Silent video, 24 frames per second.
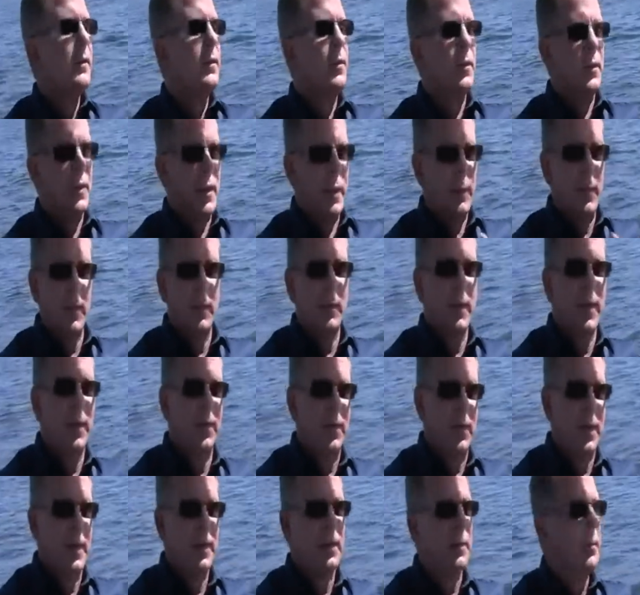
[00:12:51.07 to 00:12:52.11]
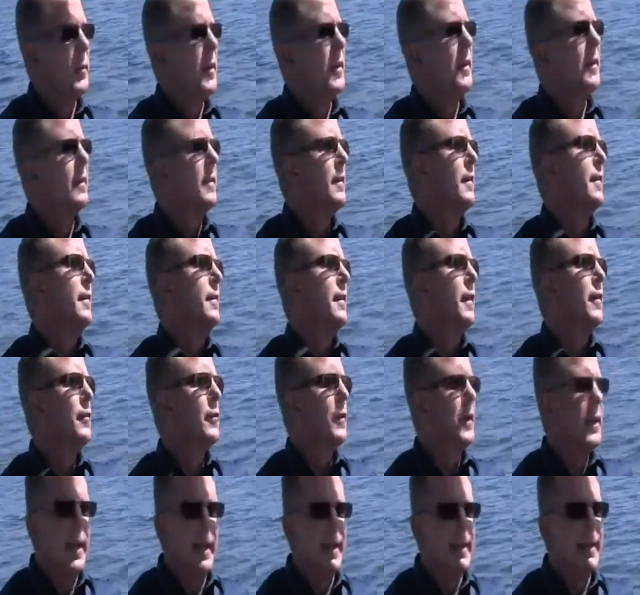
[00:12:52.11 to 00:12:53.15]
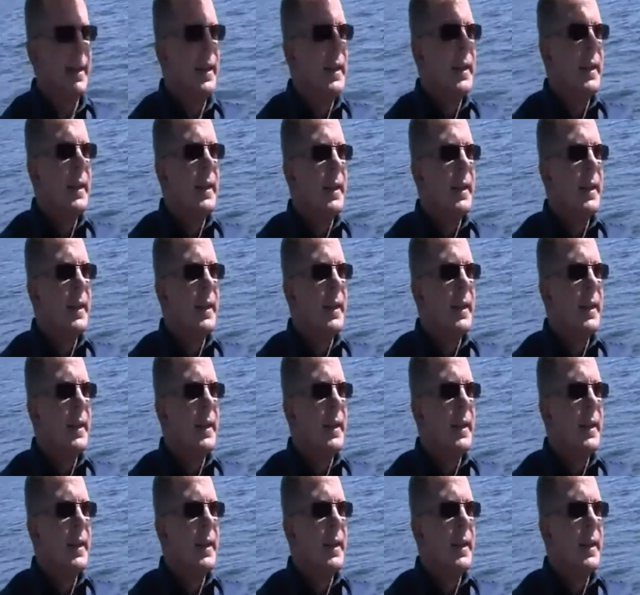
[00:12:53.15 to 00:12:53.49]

to some of my friends' places, etc., and.